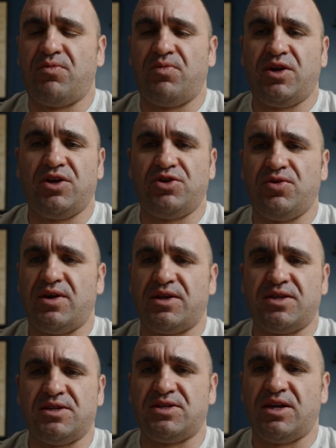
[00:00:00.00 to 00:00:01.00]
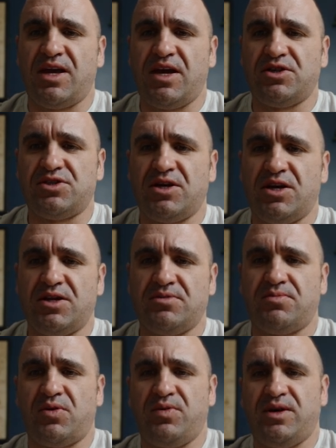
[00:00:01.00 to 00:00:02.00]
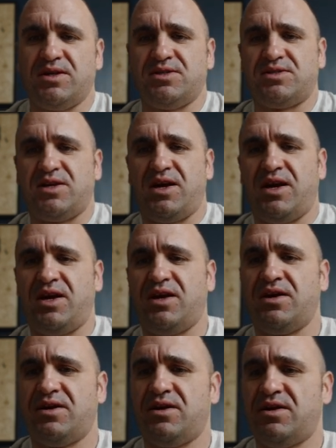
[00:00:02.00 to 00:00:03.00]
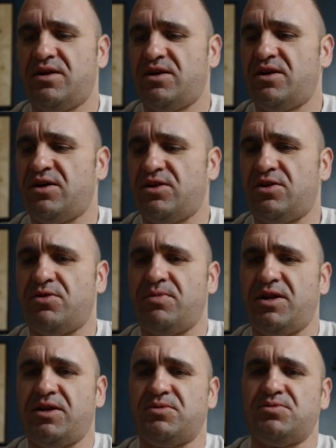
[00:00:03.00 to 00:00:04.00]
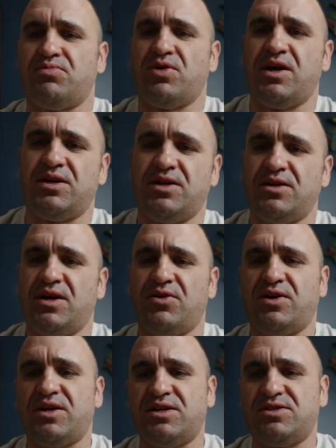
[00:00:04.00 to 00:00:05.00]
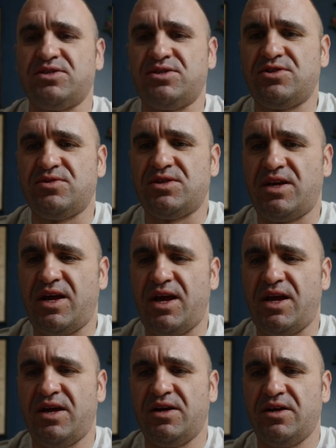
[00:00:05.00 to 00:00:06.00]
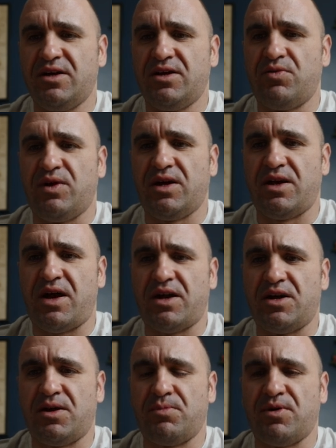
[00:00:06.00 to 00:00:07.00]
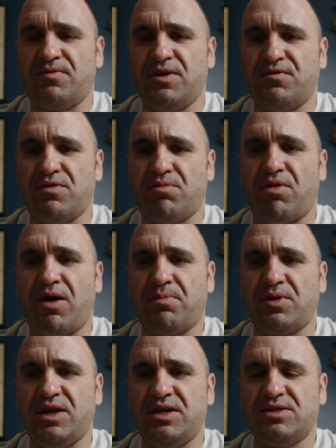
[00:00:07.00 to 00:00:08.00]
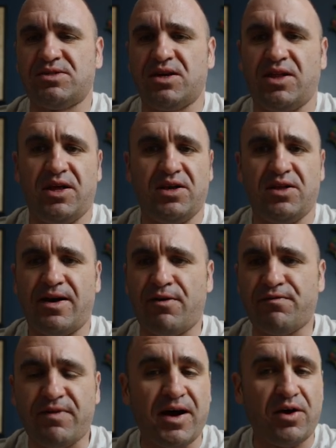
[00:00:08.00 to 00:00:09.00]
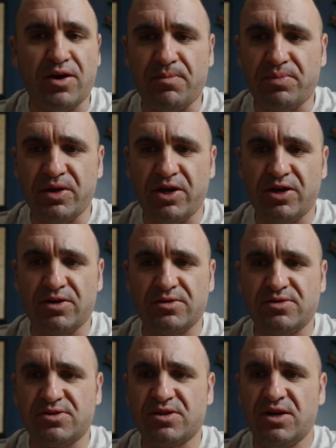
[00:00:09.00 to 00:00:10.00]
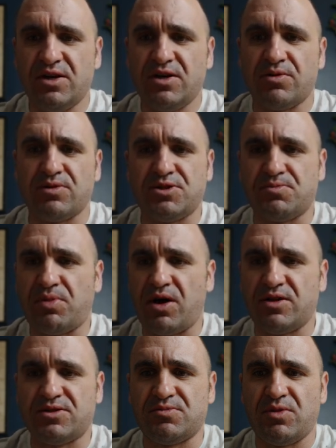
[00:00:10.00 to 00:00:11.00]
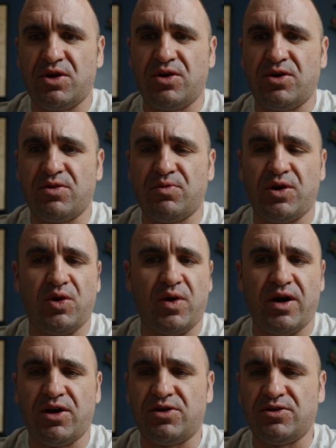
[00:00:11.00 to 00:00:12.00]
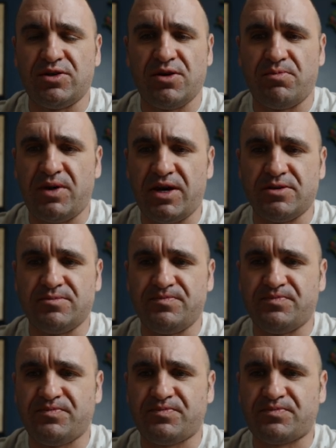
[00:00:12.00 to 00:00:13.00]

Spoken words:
we can do an authentication, but we can say, hello, my name is Brandon. How can I assist you today? We can add a number of different properties, like allow file uploads, response mode, require click a button,